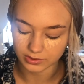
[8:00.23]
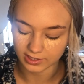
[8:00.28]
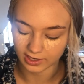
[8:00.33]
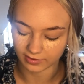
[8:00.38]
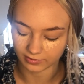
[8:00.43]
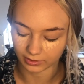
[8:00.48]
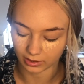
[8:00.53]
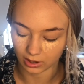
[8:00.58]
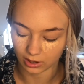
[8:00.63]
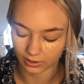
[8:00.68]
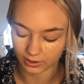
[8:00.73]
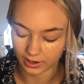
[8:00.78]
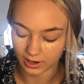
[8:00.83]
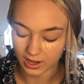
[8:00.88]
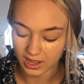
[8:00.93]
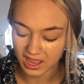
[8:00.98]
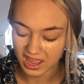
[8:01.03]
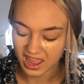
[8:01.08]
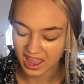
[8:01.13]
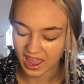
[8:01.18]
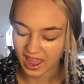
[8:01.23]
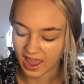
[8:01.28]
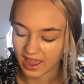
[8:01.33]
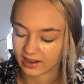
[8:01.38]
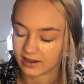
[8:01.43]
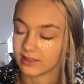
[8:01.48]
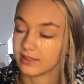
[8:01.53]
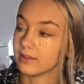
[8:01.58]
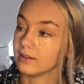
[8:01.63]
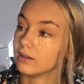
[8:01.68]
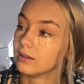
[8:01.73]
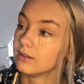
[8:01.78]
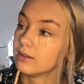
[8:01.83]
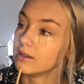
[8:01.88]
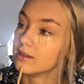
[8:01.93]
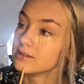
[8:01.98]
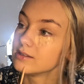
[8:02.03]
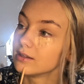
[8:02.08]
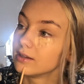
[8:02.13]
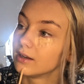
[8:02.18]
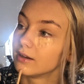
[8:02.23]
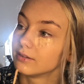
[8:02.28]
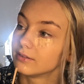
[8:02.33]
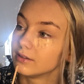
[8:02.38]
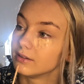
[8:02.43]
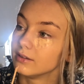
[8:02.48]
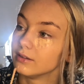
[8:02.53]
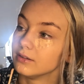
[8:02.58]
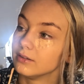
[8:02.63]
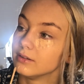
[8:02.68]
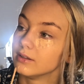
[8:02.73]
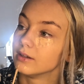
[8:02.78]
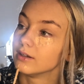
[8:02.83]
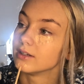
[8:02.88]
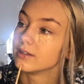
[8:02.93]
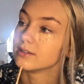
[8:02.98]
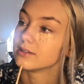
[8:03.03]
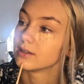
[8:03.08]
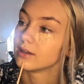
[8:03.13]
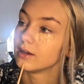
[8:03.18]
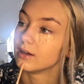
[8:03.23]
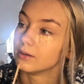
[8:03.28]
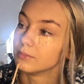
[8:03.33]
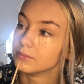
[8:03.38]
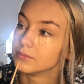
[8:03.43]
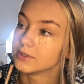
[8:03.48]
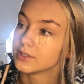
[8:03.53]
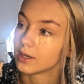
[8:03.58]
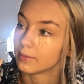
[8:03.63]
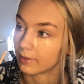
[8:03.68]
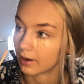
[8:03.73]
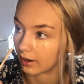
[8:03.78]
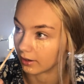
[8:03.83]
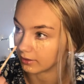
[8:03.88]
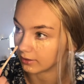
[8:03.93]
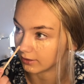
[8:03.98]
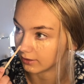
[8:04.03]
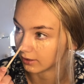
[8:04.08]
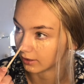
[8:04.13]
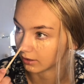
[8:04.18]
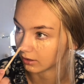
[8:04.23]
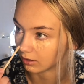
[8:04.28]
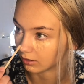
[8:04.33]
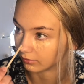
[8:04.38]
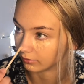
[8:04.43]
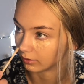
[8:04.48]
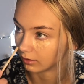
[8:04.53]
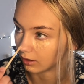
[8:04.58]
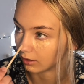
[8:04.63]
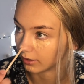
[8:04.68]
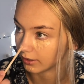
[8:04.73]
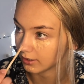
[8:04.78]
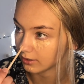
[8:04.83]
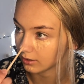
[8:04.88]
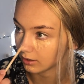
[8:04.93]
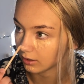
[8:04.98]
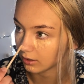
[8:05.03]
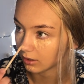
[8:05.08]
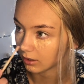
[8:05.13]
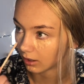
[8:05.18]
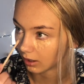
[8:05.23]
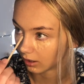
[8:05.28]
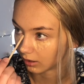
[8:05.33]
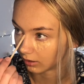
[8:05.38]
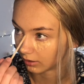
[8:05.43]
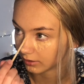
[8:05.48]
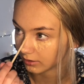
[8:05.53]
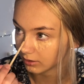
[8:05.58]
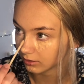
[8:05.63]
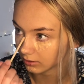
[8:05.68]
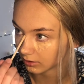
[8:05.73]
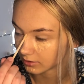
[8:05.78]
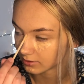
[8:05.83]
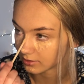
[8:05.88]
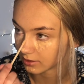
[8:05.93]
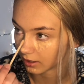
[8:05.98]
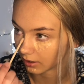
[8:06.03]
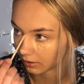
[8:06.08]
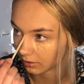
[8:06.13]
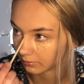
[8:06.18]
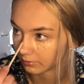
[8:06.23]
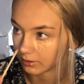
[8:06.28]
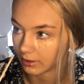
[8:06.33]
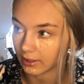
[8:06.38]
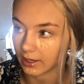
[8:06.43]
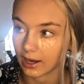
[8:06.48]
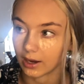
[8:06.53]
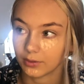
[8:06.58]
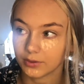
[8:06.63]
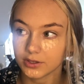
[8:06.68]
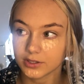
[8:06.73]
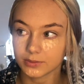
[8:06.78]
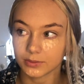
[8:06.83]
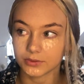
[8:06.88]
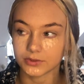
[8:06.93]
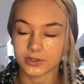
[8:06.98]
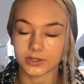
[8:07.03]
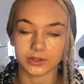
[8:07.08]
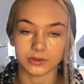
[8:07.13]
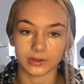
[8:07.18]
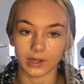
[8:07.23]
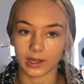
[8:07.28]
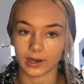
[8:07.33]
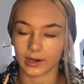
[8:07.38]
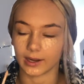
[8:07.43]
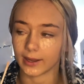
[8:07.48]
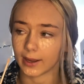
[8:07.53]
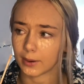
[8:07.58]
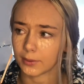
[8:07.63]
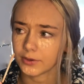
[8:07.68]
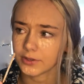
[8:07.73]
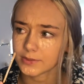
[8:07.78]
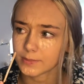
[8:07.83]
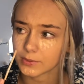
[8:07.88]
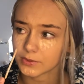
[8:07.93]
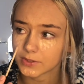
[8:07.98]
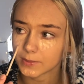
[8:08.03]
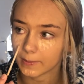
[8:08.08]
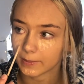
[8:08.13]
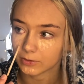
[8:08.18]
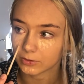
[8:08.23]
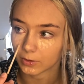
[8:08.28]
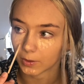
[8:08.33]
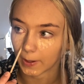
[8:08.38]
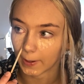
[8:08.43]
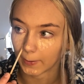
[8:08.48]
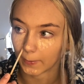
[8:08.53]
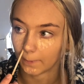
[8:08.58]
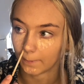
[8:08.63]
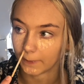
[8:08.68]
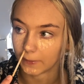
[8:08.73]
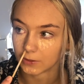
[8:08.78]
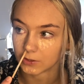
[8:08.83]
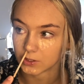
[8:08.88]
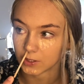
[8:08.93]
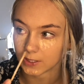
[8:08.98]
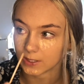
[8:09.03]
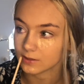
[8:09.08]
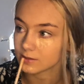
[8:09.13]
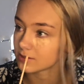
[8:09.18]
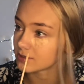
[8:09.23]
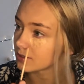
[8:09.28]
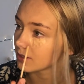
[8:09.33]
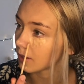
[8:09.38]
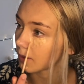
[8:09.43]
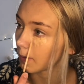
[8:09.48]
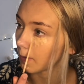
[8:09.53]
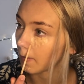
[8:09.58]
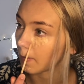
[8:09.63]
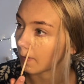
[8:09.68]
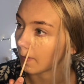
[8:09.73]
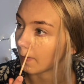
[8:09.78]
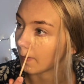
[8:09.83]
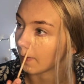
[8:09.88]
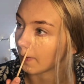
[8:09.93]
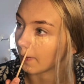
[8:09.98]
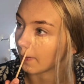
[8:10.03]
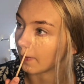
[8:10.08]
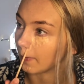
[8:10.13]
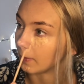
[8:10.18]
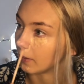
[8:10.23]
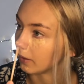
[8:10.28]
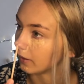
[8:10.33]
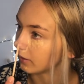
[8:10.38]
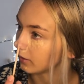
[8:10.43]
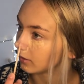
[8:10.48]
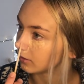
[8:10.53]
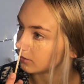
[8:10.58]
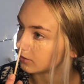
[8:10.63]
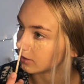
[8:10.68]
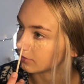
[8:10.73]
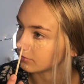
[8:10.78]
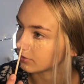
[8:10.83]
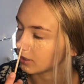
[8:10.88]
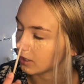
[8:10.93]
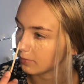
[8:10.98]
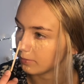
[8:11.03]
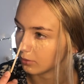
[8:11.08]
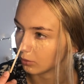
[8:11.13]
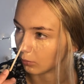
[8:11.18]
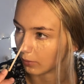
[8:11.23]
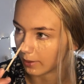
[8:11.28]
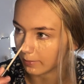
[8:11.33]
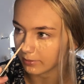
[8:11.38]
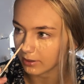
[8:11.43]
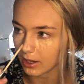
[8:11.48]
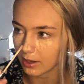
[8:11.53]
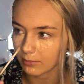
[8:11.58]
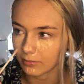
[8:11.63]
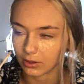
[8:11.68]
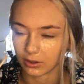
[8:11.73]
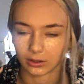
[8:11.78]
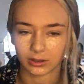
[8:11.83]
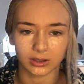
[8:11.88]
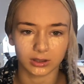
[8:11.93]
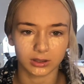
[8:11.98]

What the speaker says: haven't gotten anything. Like, they still have to do their exams apparently like online, and I think that's terrible. Like, how are you supposed to do that? And like, how are you supposed to make sure like nobody cheats? Like, do you have to keep your webcam on?